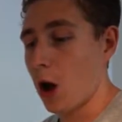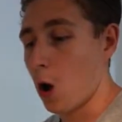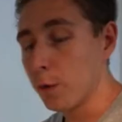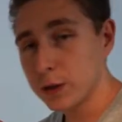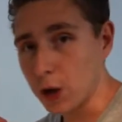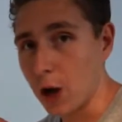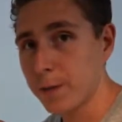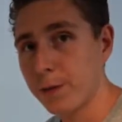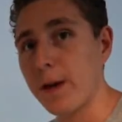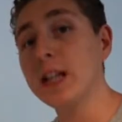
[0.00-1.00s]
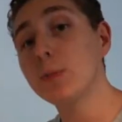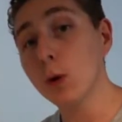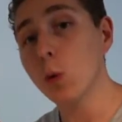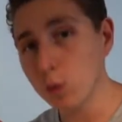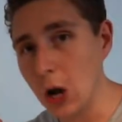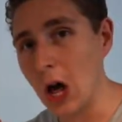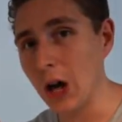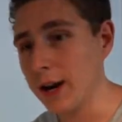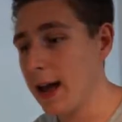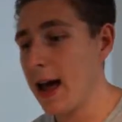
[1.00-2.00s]
over time, Facebook will
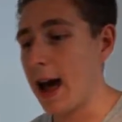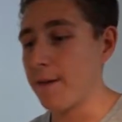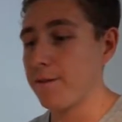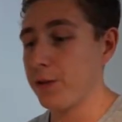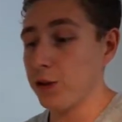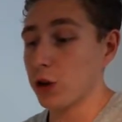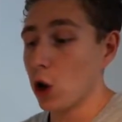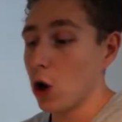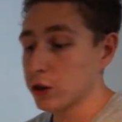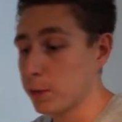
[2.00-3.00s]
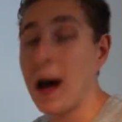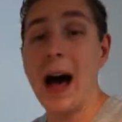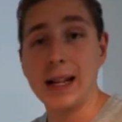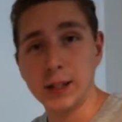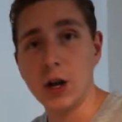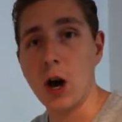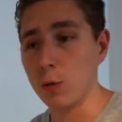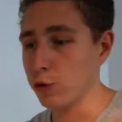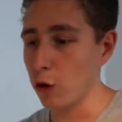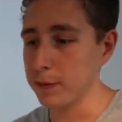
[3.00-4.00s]
learn and the, the cost per add to cart
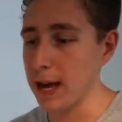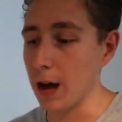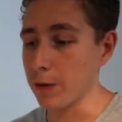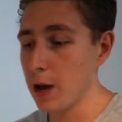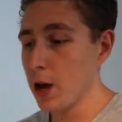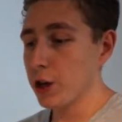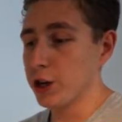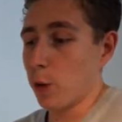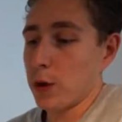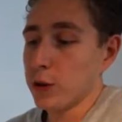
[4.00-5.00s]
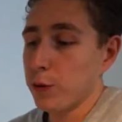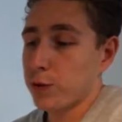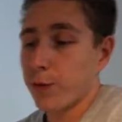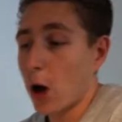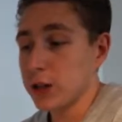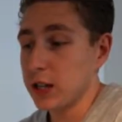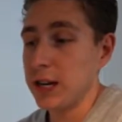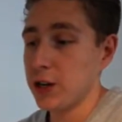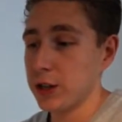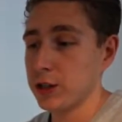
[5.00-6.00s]
will drop down. You know, when you first
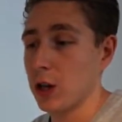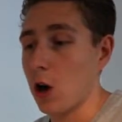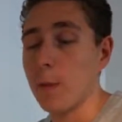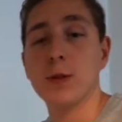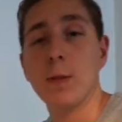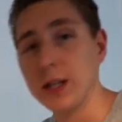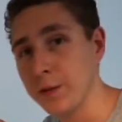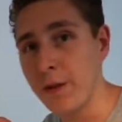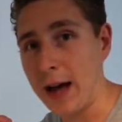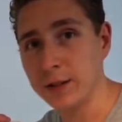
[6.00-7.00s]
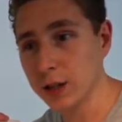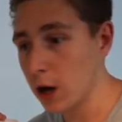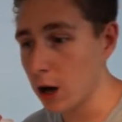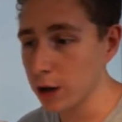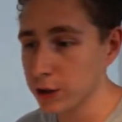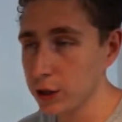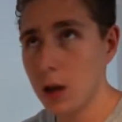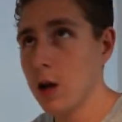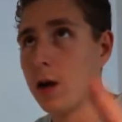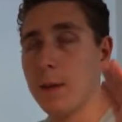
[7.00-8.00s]
initially start optimizing for add to carts,
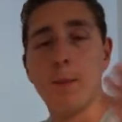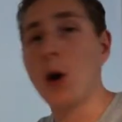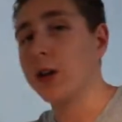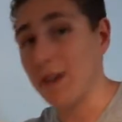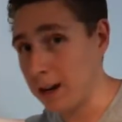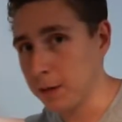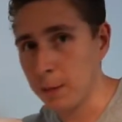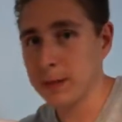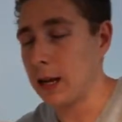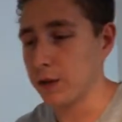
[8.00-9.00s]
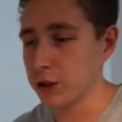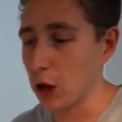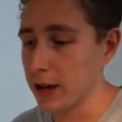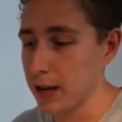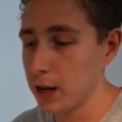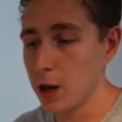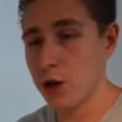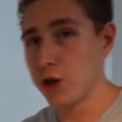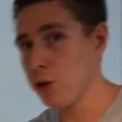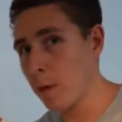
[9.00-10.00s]
pulling random numbers out of the sky here,
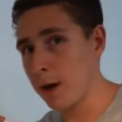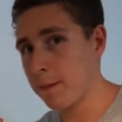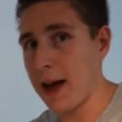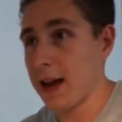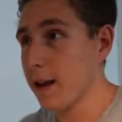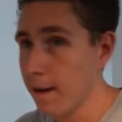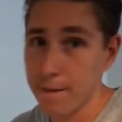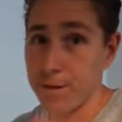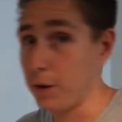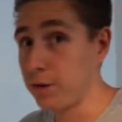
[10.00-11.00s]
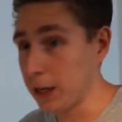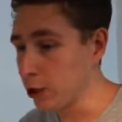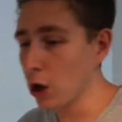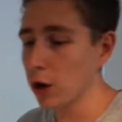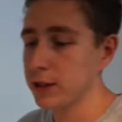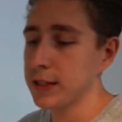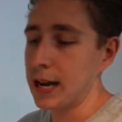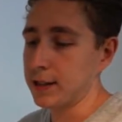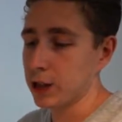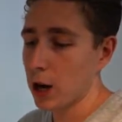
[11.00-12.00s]
you might pay $15 and
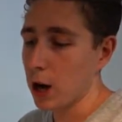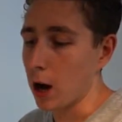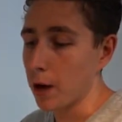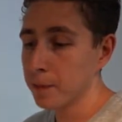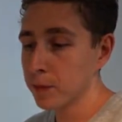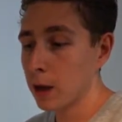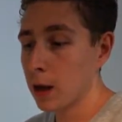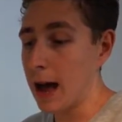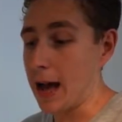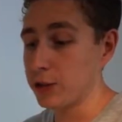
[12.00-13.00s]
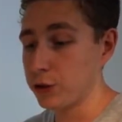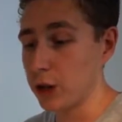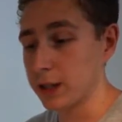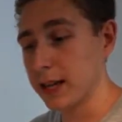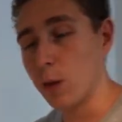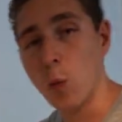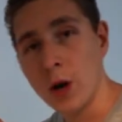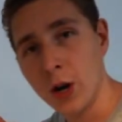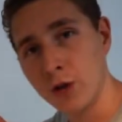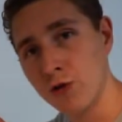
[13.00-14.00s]
add to cart. As you start to get
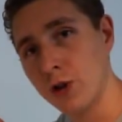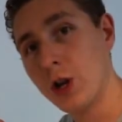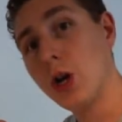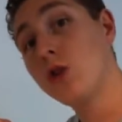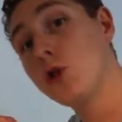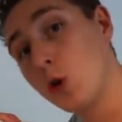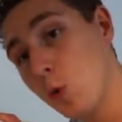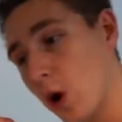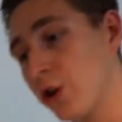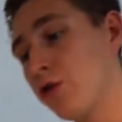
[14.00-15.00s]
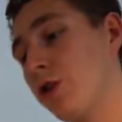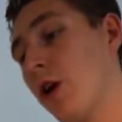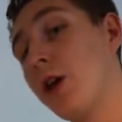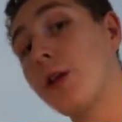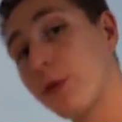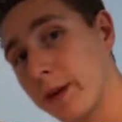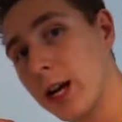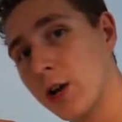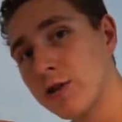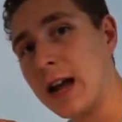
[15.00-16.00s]
100, 200,
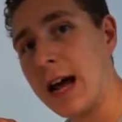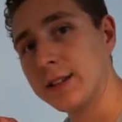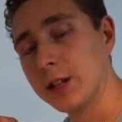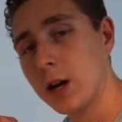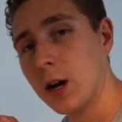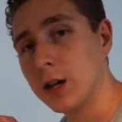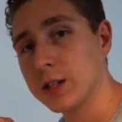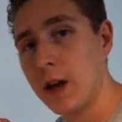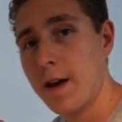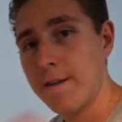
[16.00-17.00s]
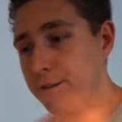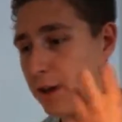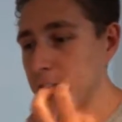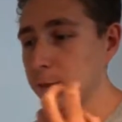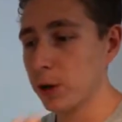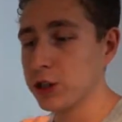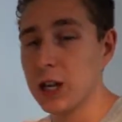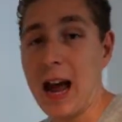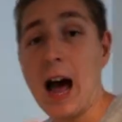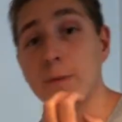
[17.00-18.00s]
300 add to carts, Facebook's
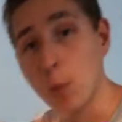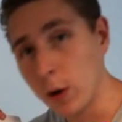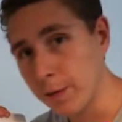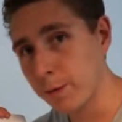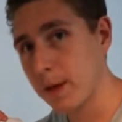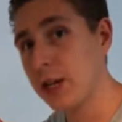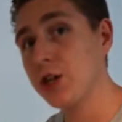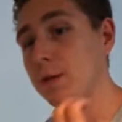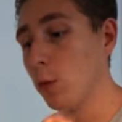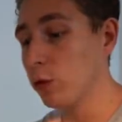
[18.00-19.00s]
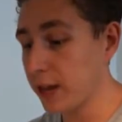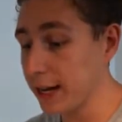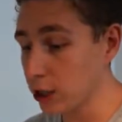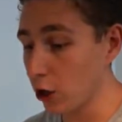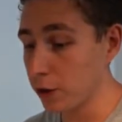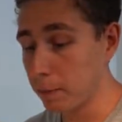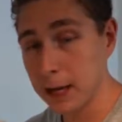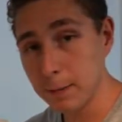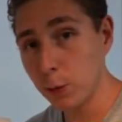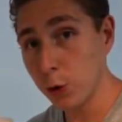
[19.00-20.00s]
going to have more information and more data on the
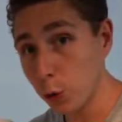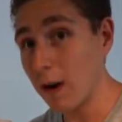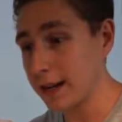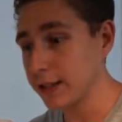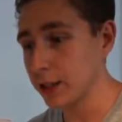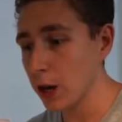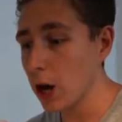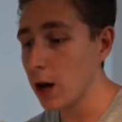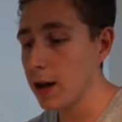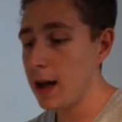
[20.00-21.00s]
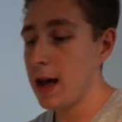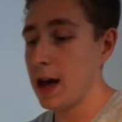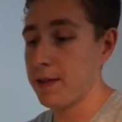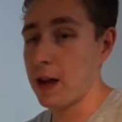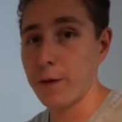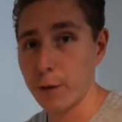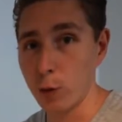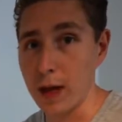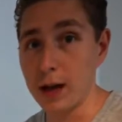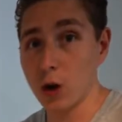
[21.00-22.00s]
people who are adding to cart, and
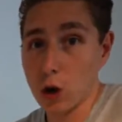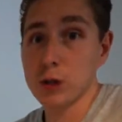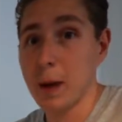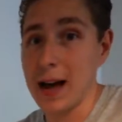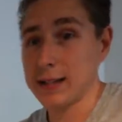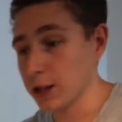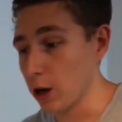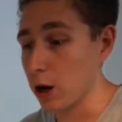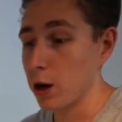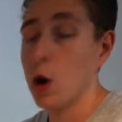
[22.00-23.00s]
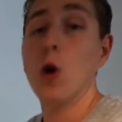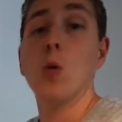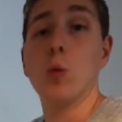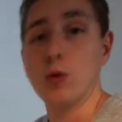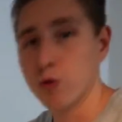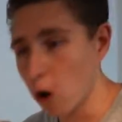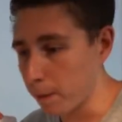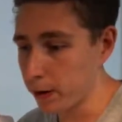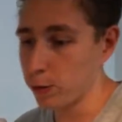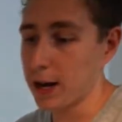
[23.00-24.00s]
therefore that cost per add to cart will
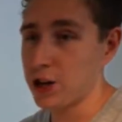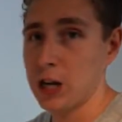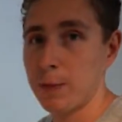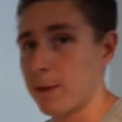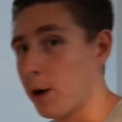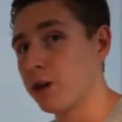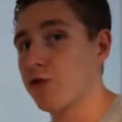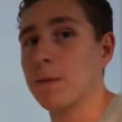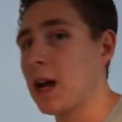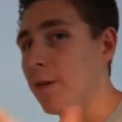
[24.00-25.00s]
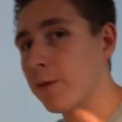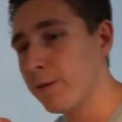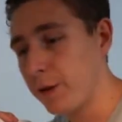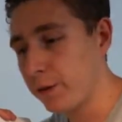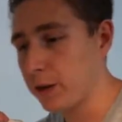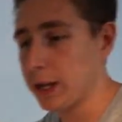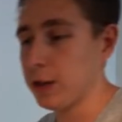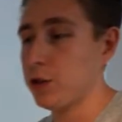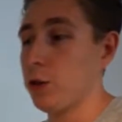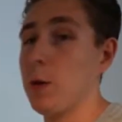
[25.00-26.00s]
drop. It will get cheaper. It might drop down from
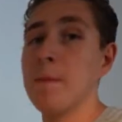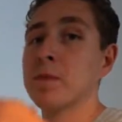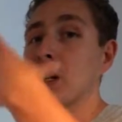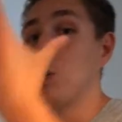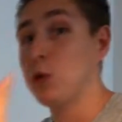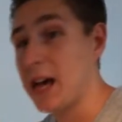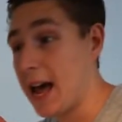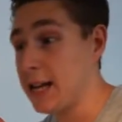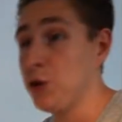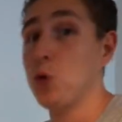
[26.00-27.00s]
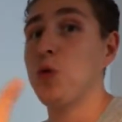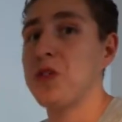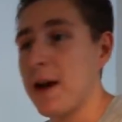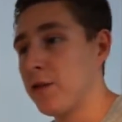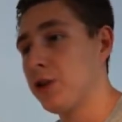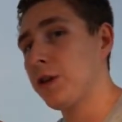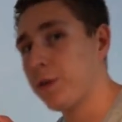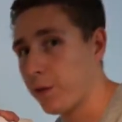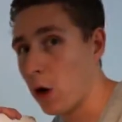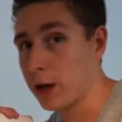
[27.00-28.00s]
15 to, to 10 to 7 to
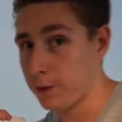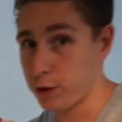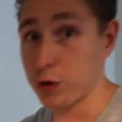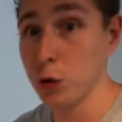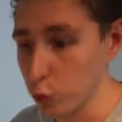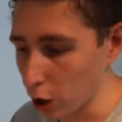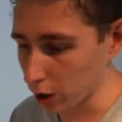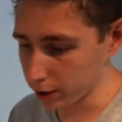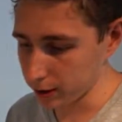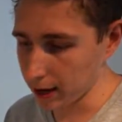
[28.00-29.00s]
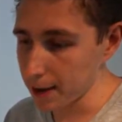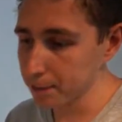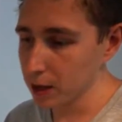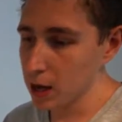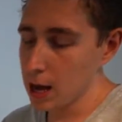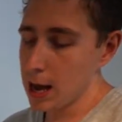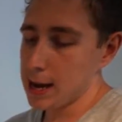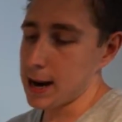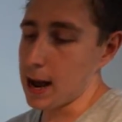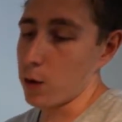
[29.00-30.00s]
5 to $2. Okay.
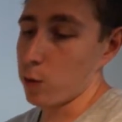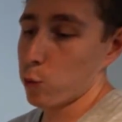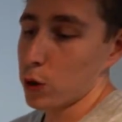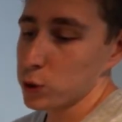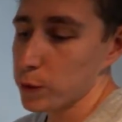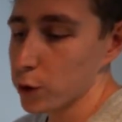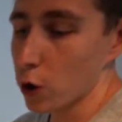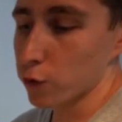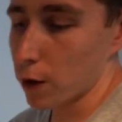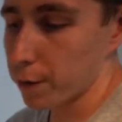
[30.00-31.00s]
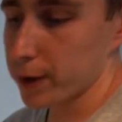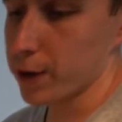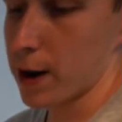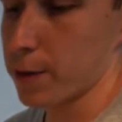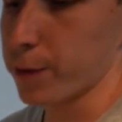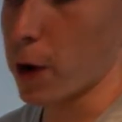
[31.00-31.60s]
Now, once we've got roughly around